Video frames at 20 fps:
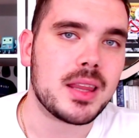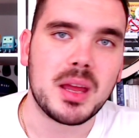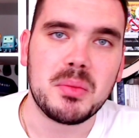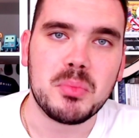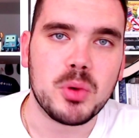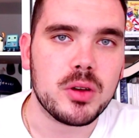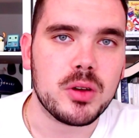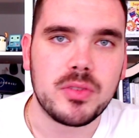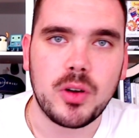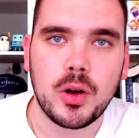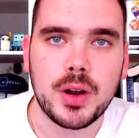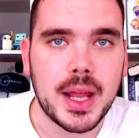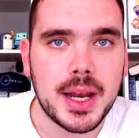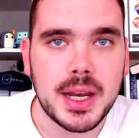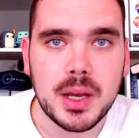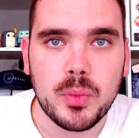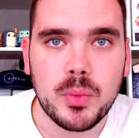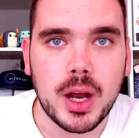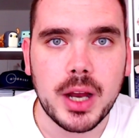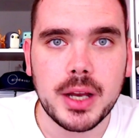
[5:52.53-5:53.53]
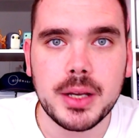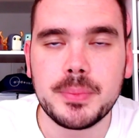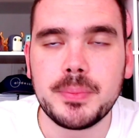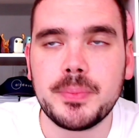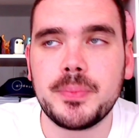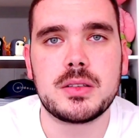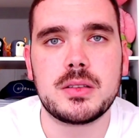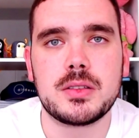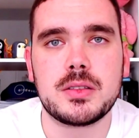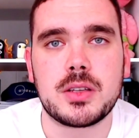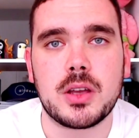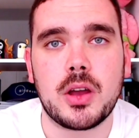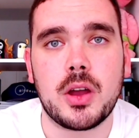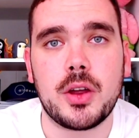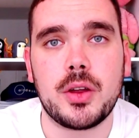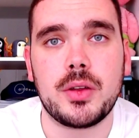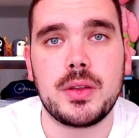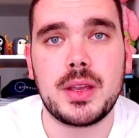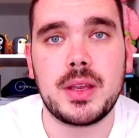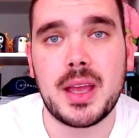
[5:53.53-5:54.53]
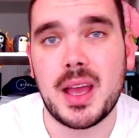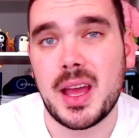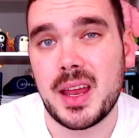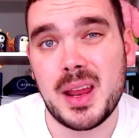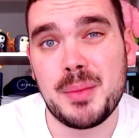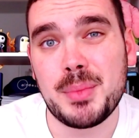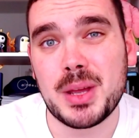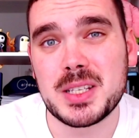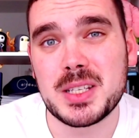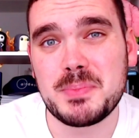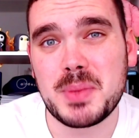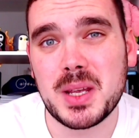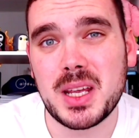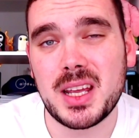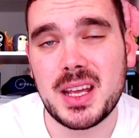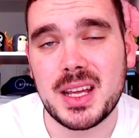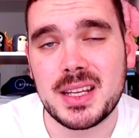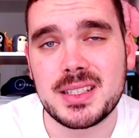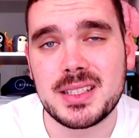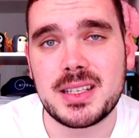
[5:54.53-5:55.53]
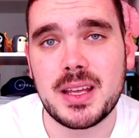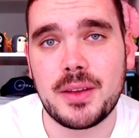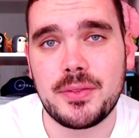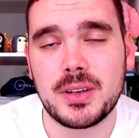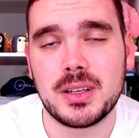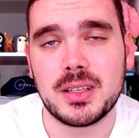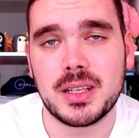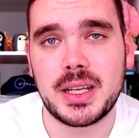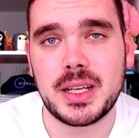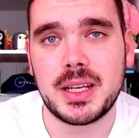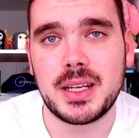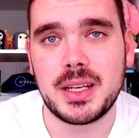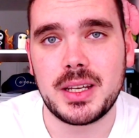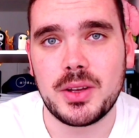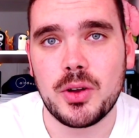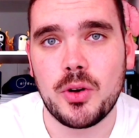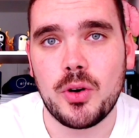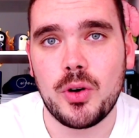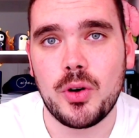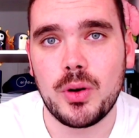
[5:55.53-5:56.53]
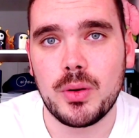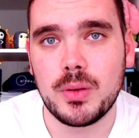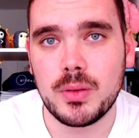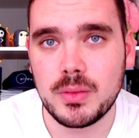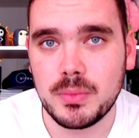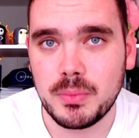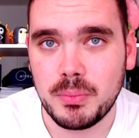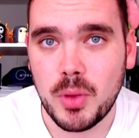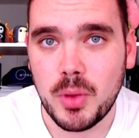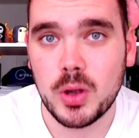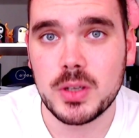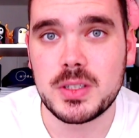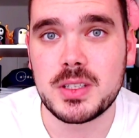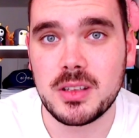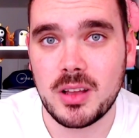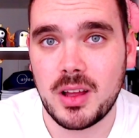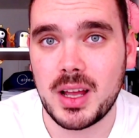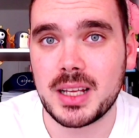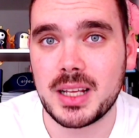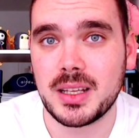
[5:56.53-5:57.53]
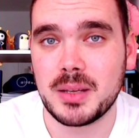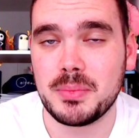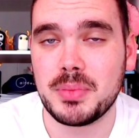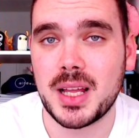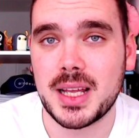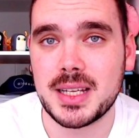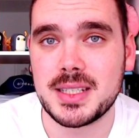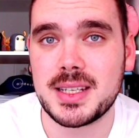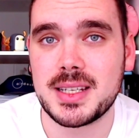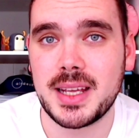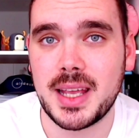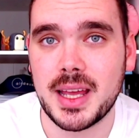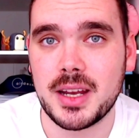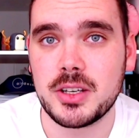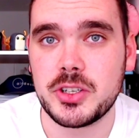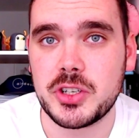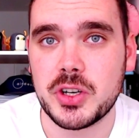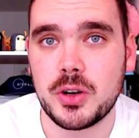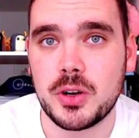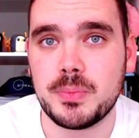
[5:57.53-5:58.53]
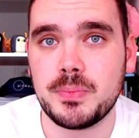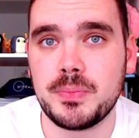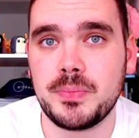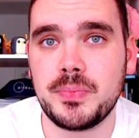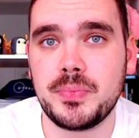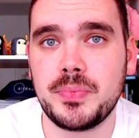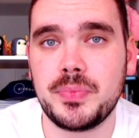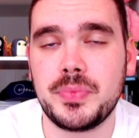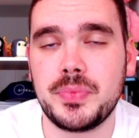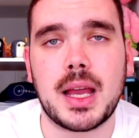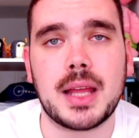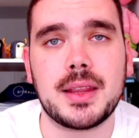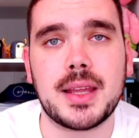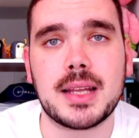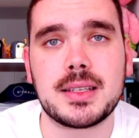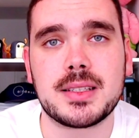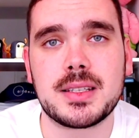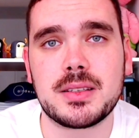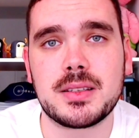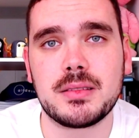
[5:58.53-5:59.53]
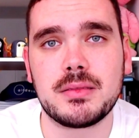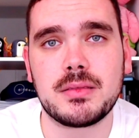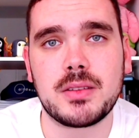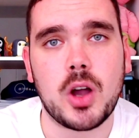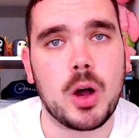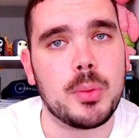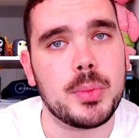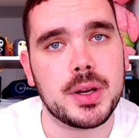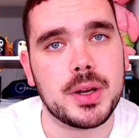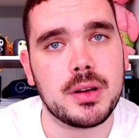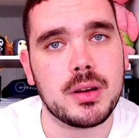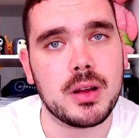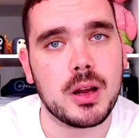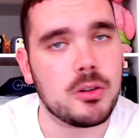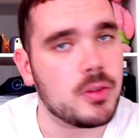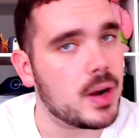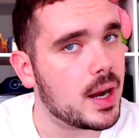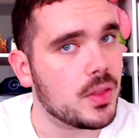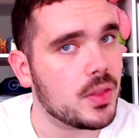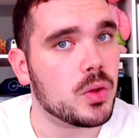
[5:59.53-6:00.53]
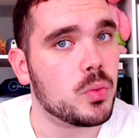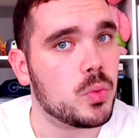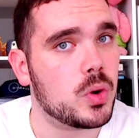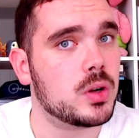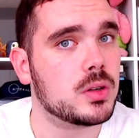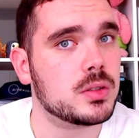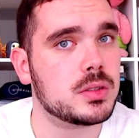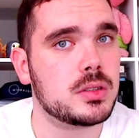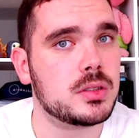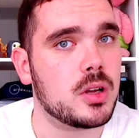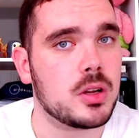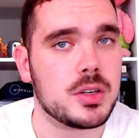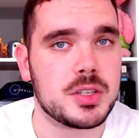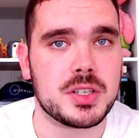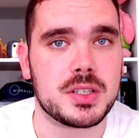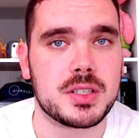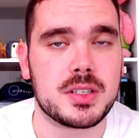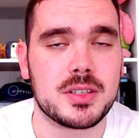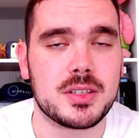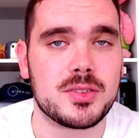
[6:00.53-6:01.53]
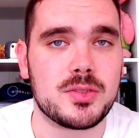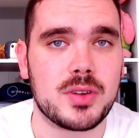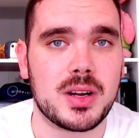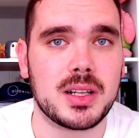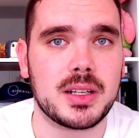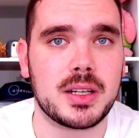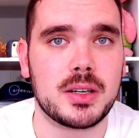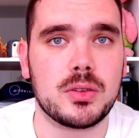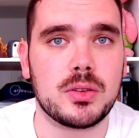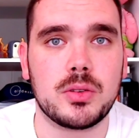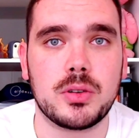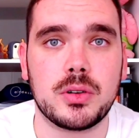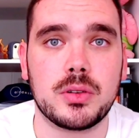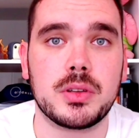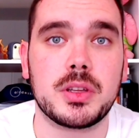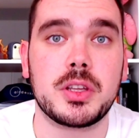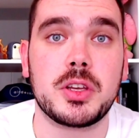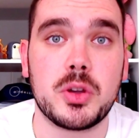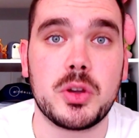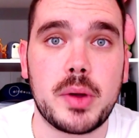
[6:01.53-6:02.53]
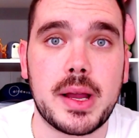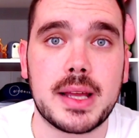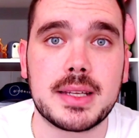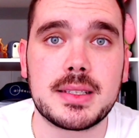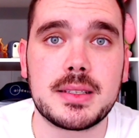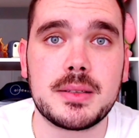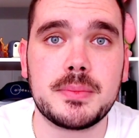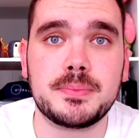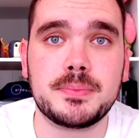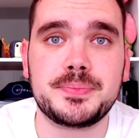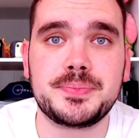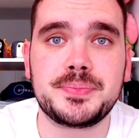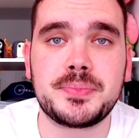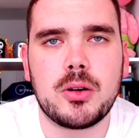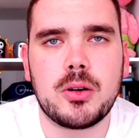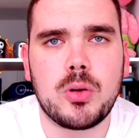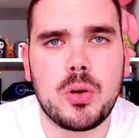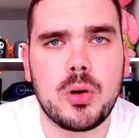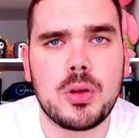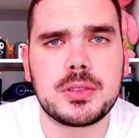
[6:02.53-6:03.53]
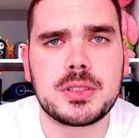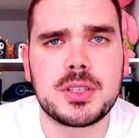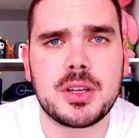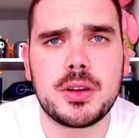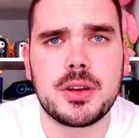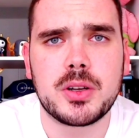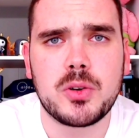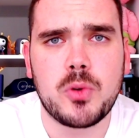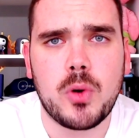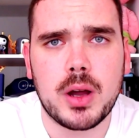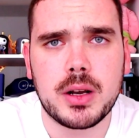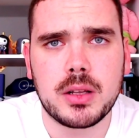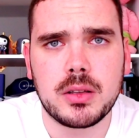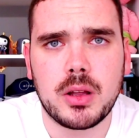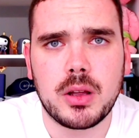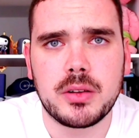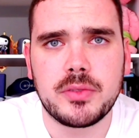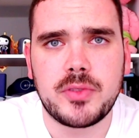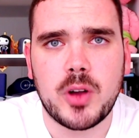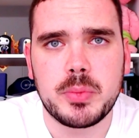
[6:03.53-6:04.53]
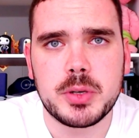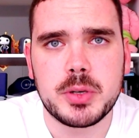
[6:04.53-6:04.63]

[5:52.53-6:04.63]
they move on anyway. So yeah, an MSP is definitely your most likely place to get a job, and that's common around the world, not just Australia or the US. There are also quite a lot of